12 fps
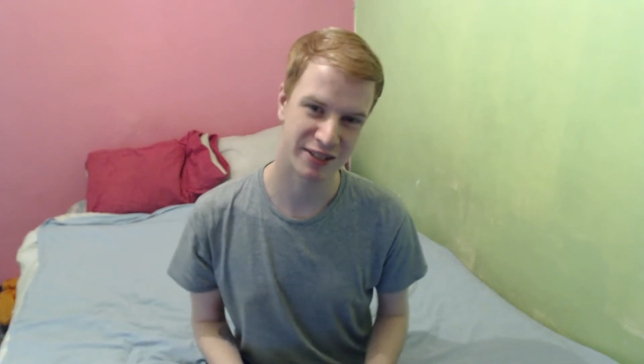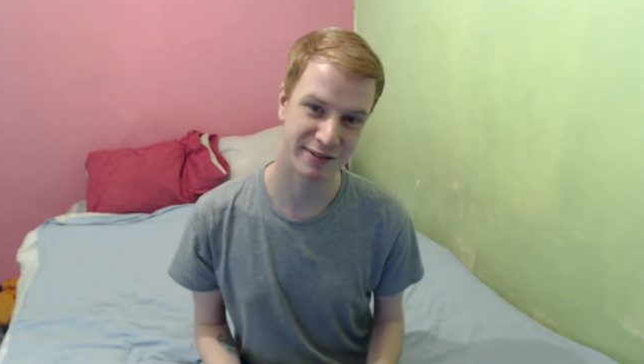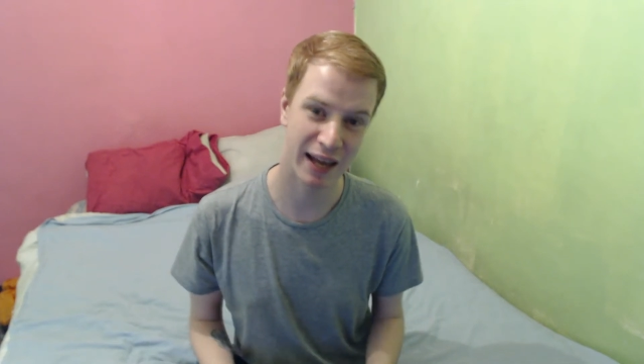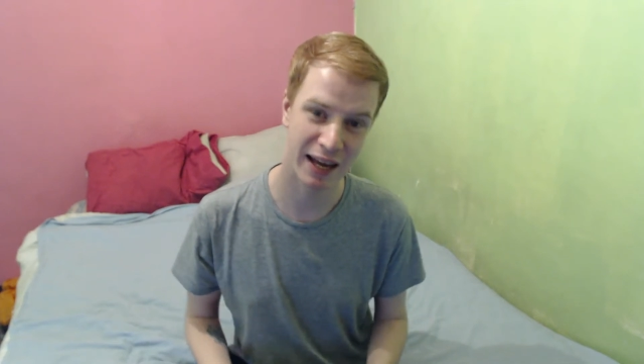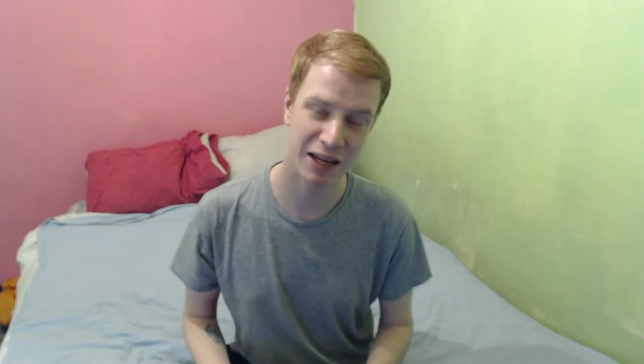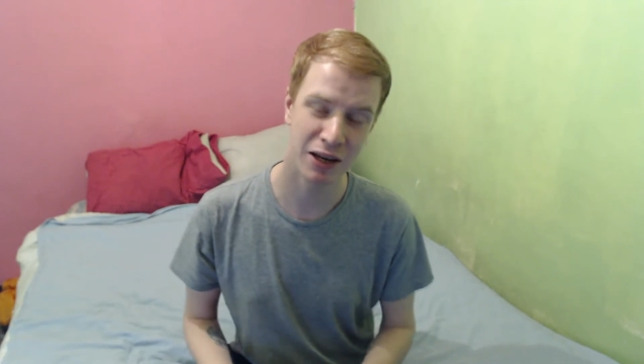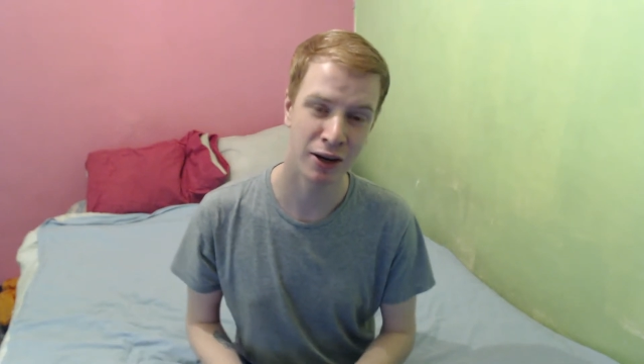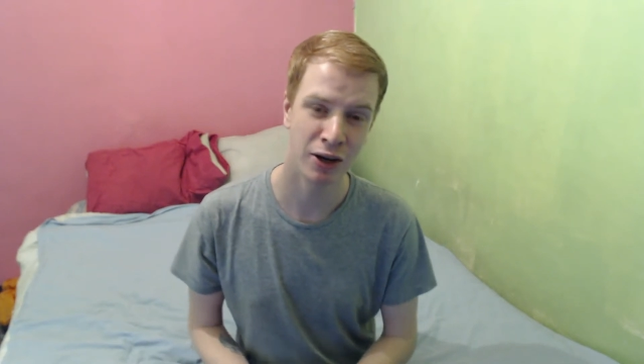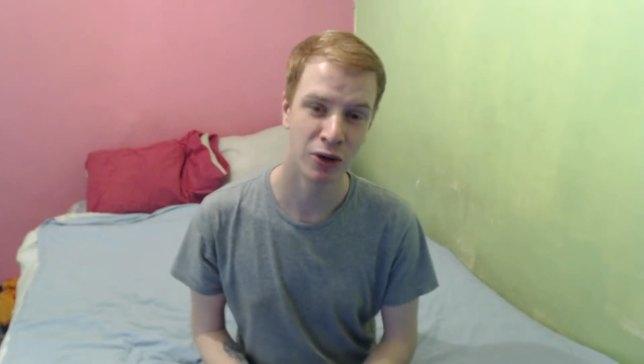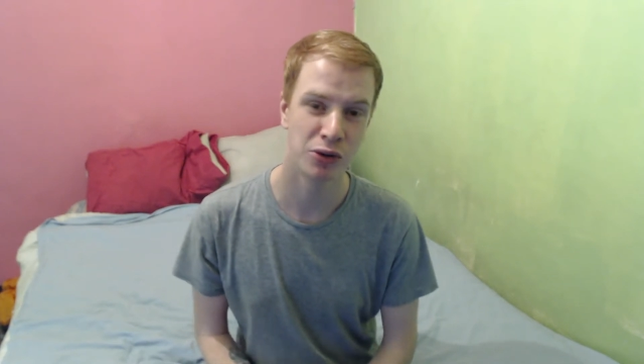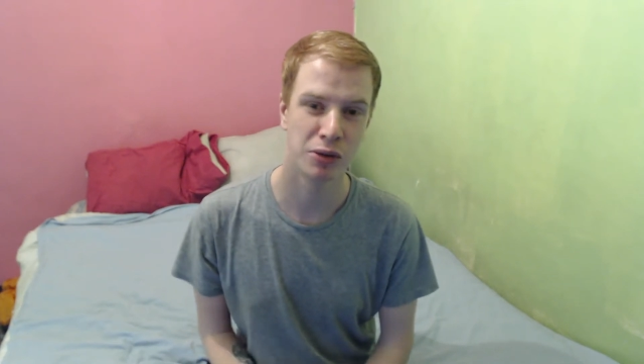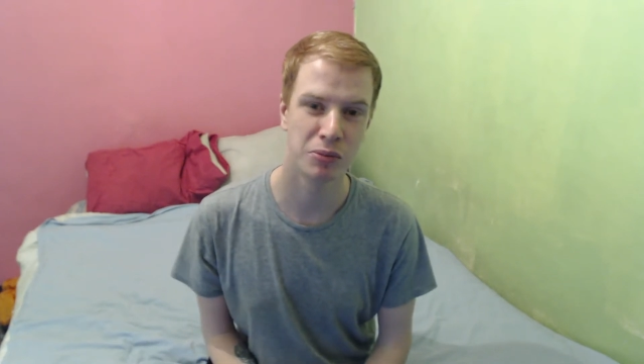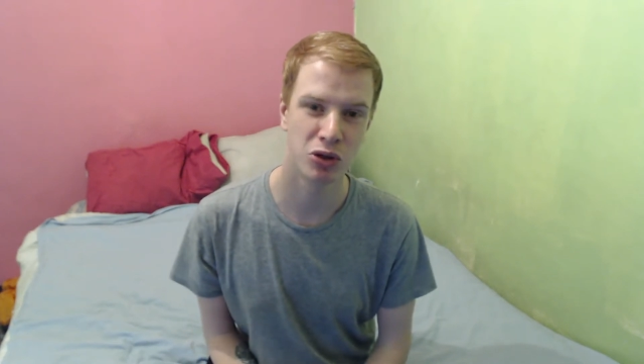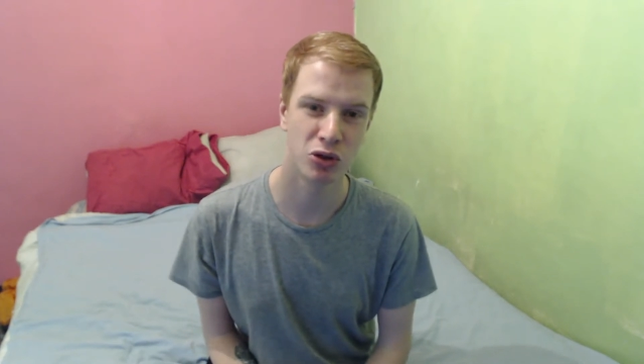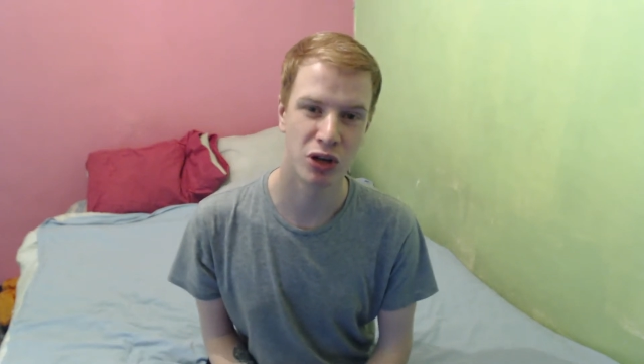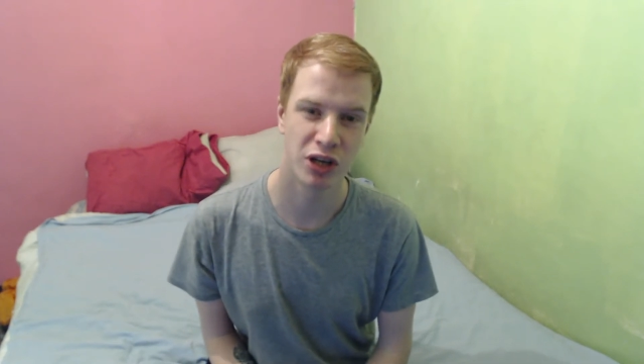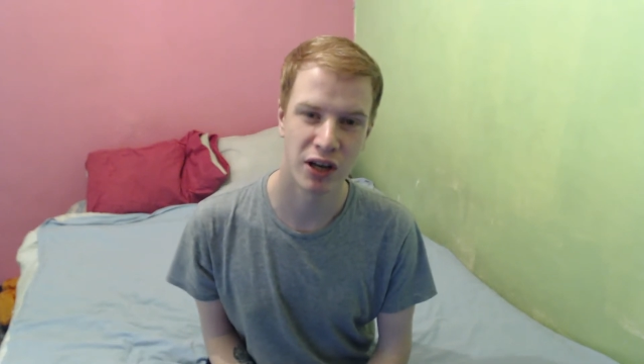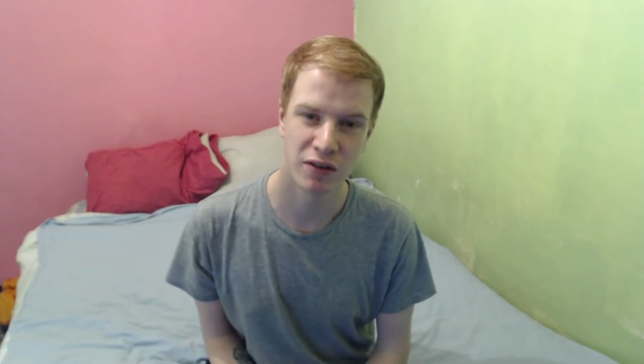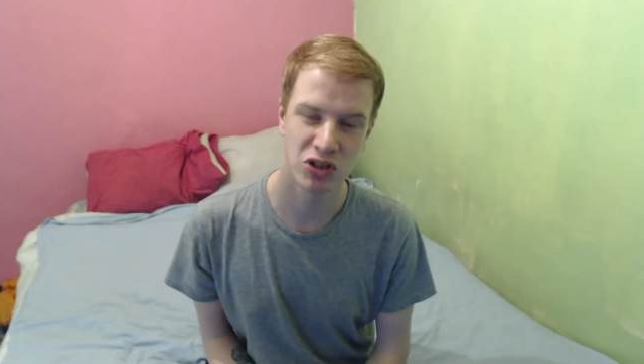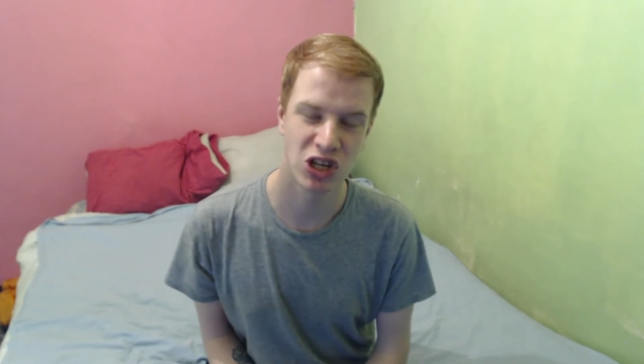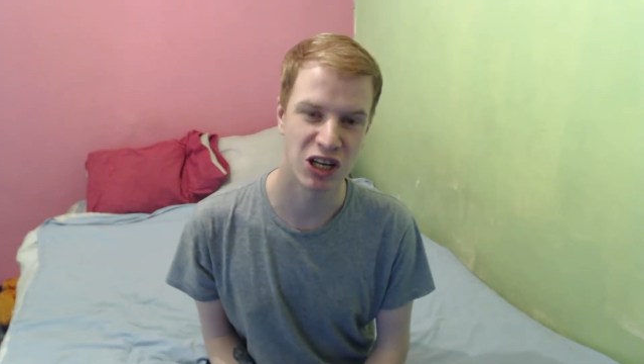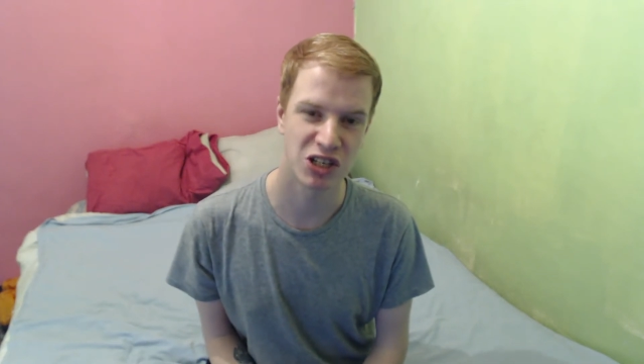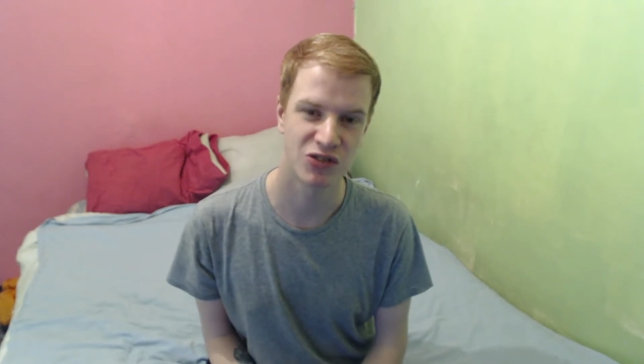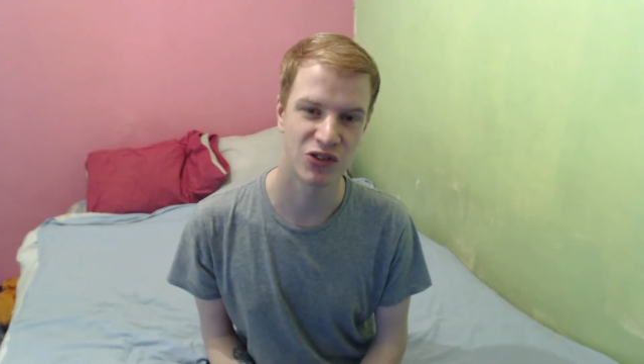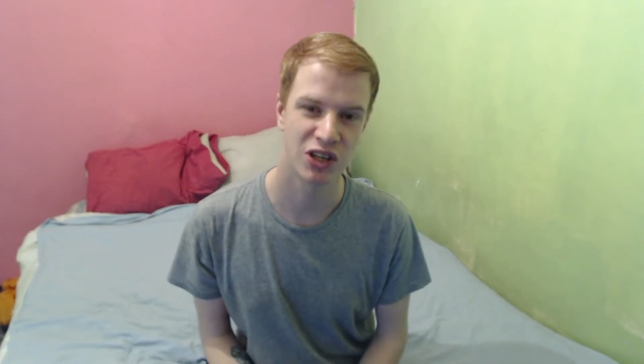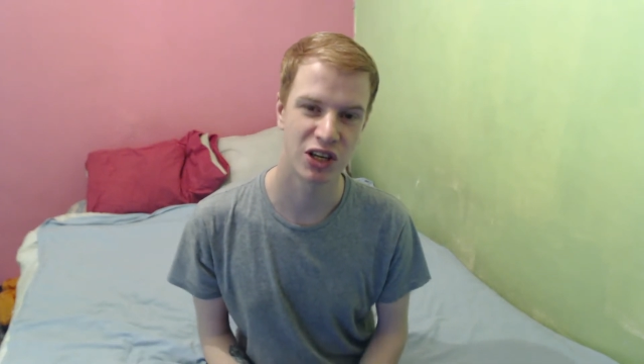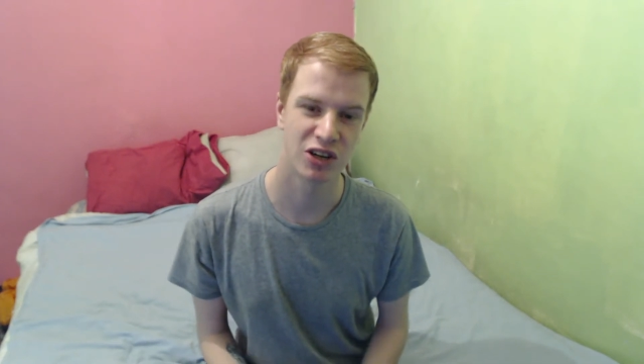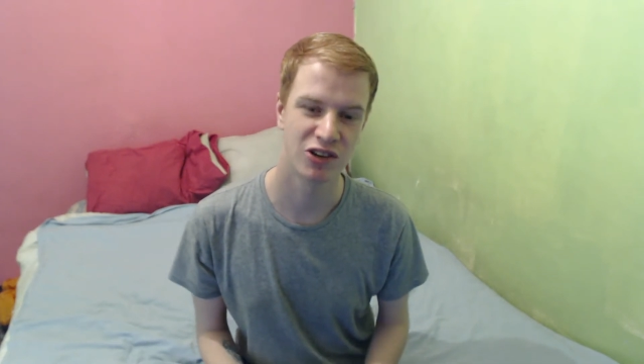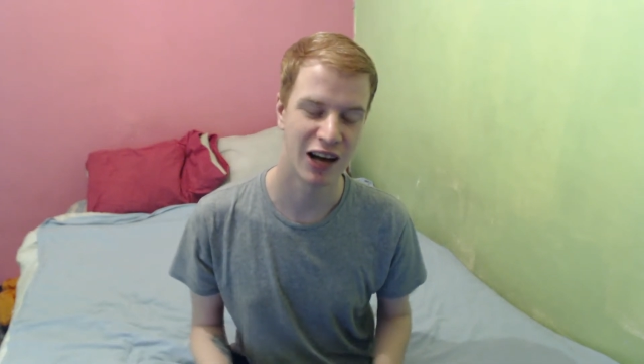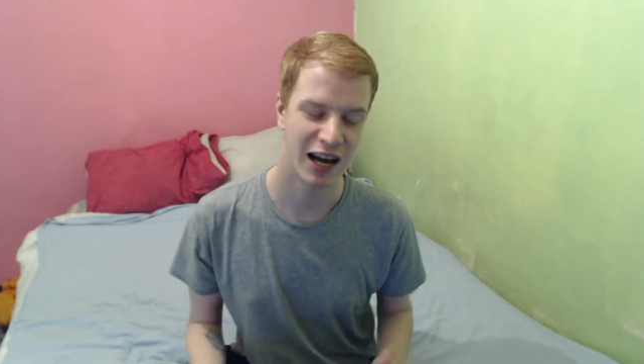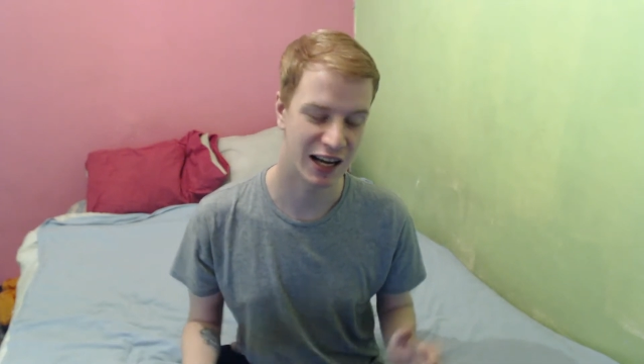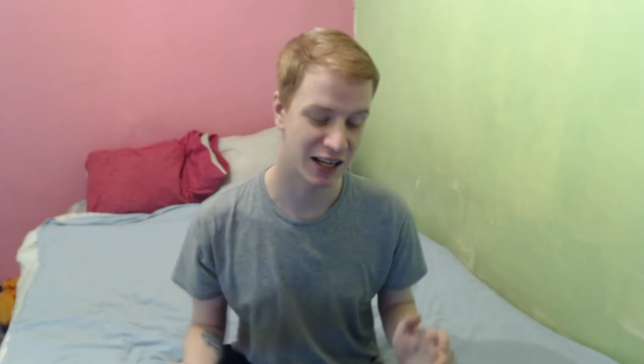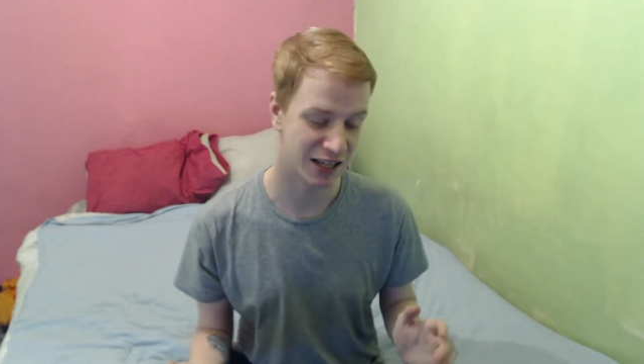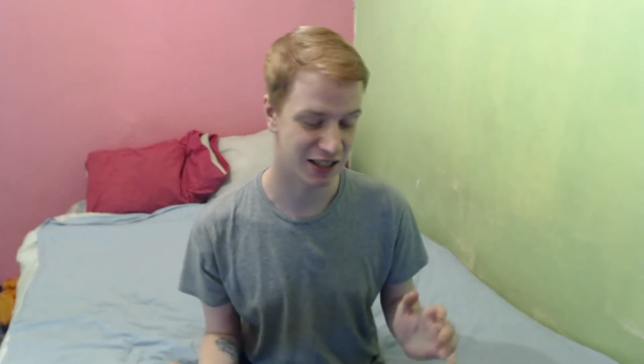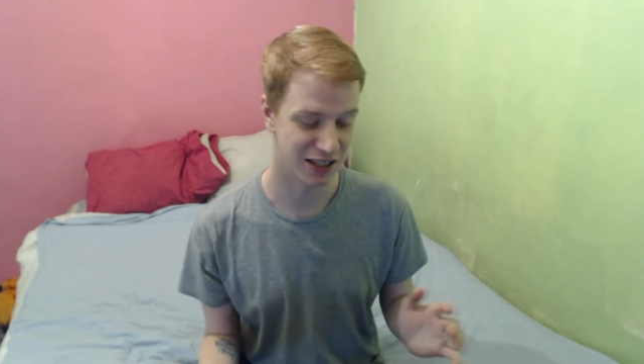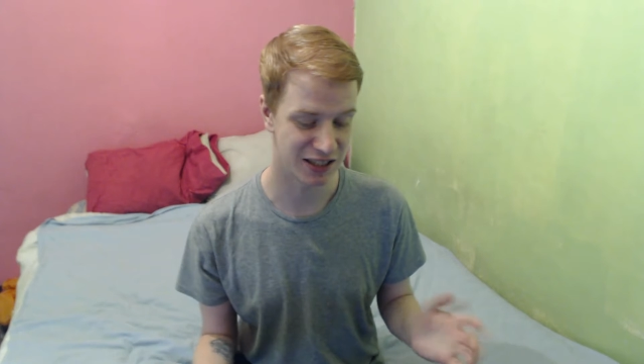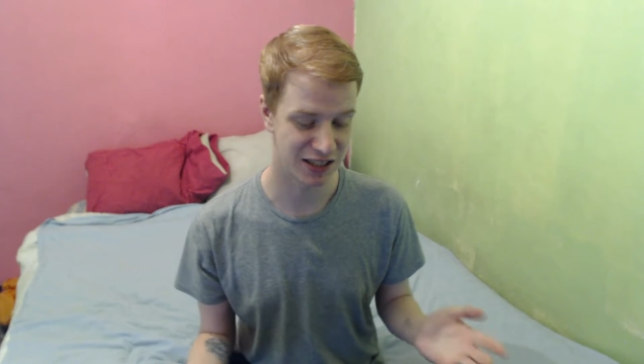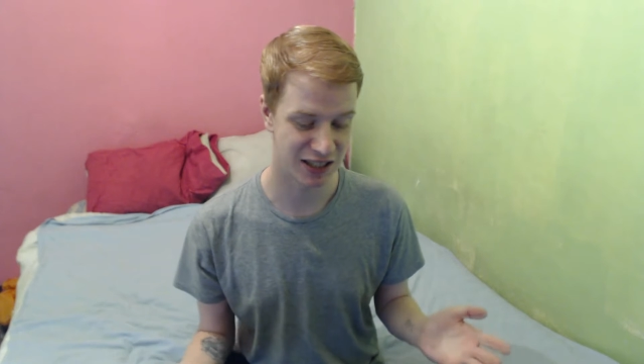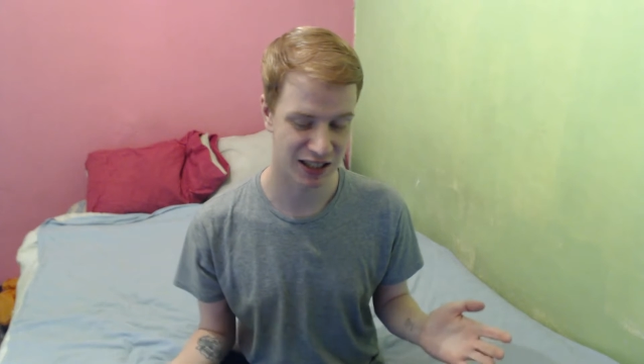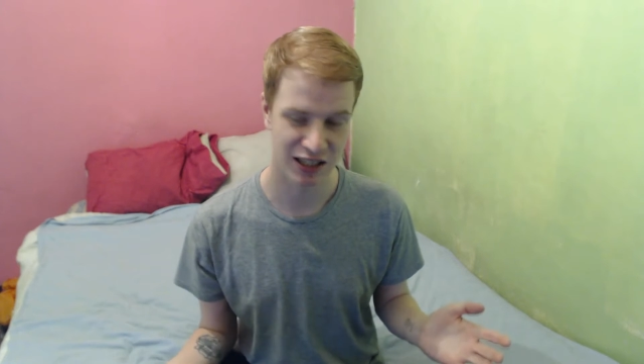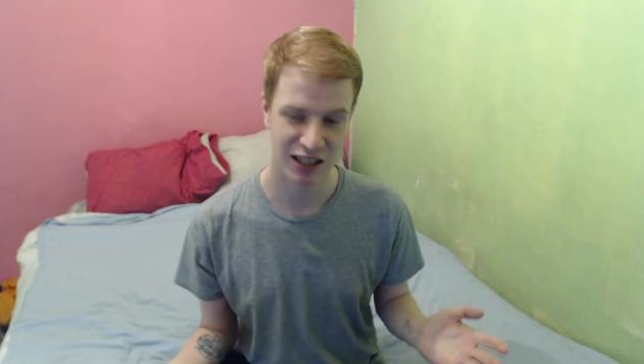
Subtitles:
Today we're going to be doing another challenge video, and